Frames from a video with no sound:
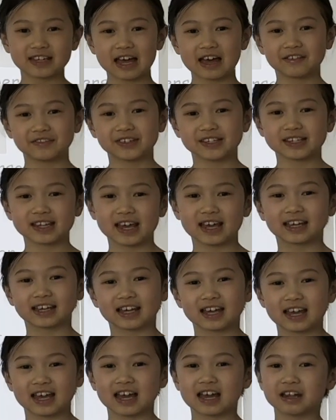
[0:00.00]
sounds
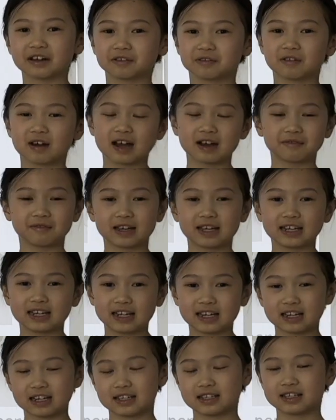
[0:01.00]
like and what we
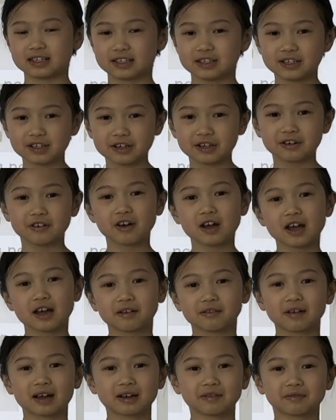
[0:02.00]
needed to do
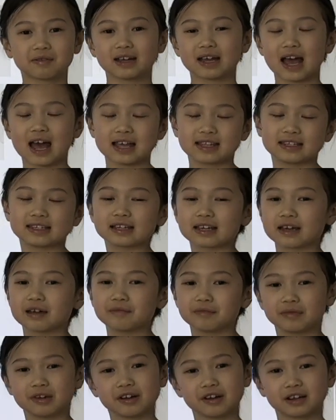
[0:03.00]
when we had to
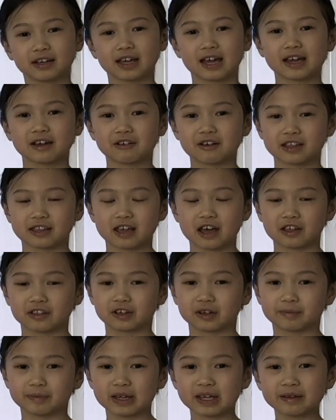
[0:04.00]
communicate with
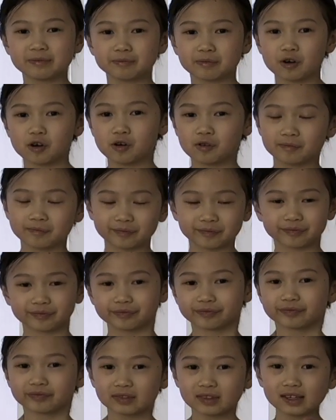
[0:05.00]
other people.
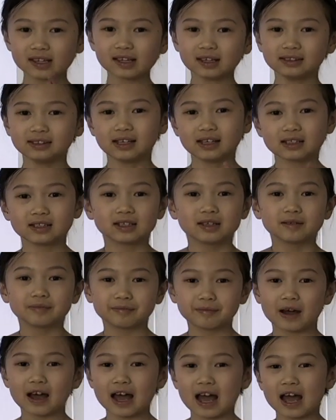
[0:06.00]

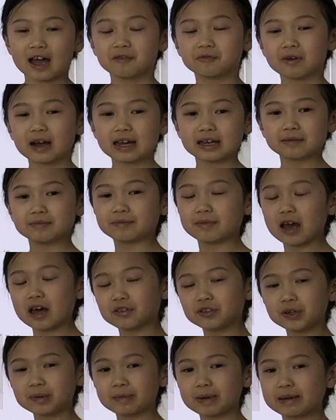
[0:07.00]
But when
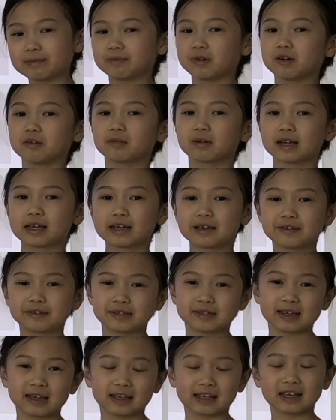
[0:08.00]
other people were
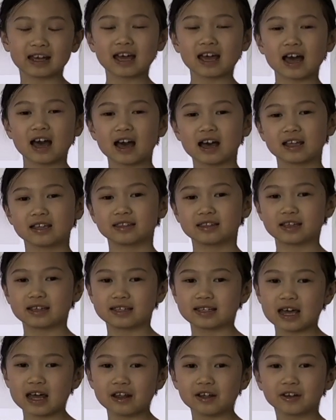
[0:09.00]
using
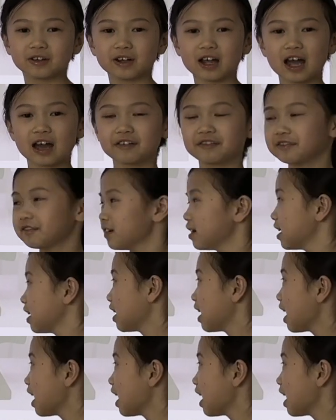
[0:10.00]
the telegraph,